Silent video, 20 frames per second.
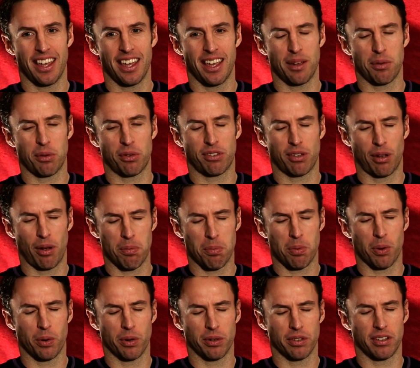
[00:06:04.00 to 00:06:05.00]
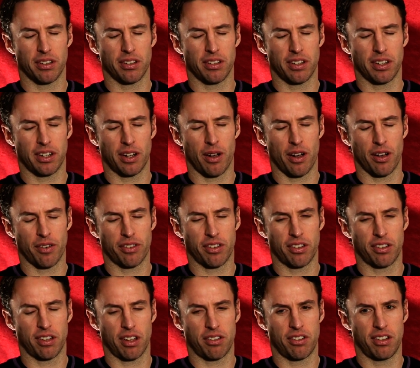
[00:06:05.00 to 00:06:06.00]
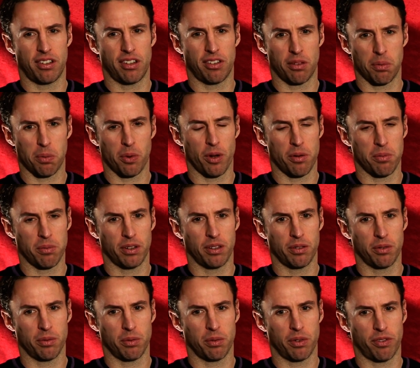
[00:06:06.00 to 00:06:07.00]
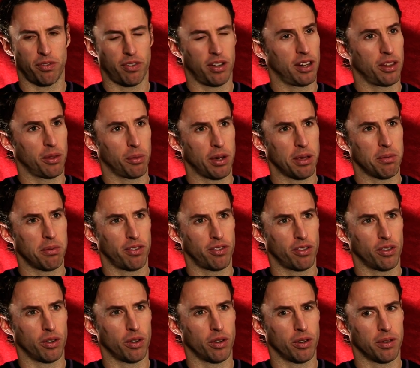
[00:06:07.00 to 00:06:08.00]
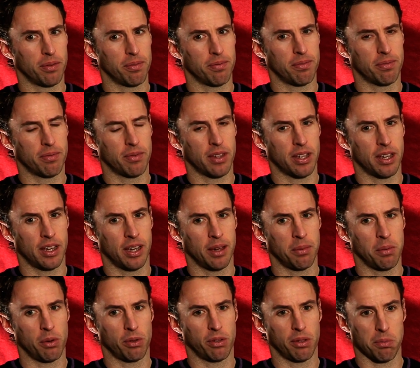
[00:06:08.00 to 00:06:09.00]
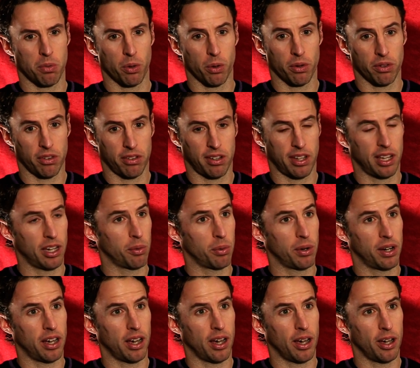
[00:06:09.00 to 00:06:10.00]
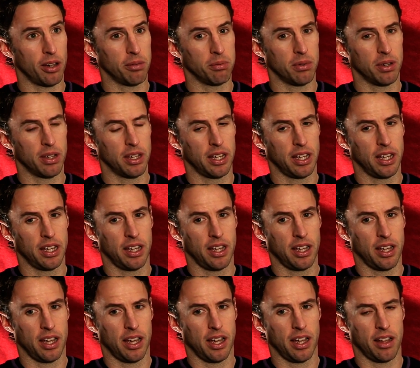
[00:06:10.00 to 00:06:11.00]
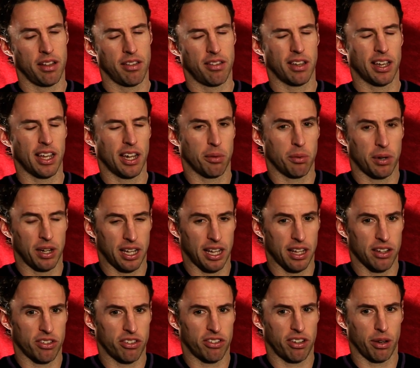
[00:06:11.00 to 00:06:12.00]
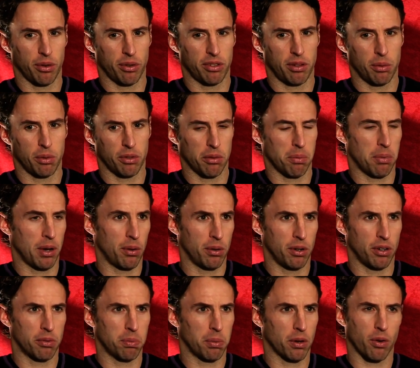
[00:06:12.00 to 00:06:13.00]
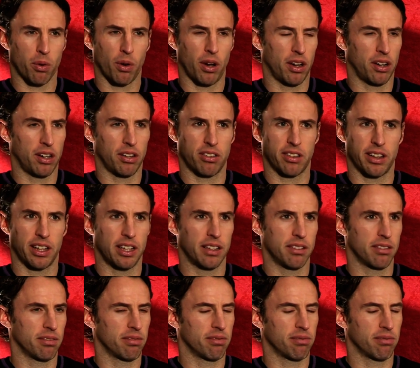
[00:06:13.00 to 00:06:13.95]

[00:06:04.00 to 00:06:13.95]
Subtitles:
it was so important, you know, after such a disappointment with Villa the week before, it was important to get a win at home. And to get a win against Chelsea was a bonus, but quite honestly,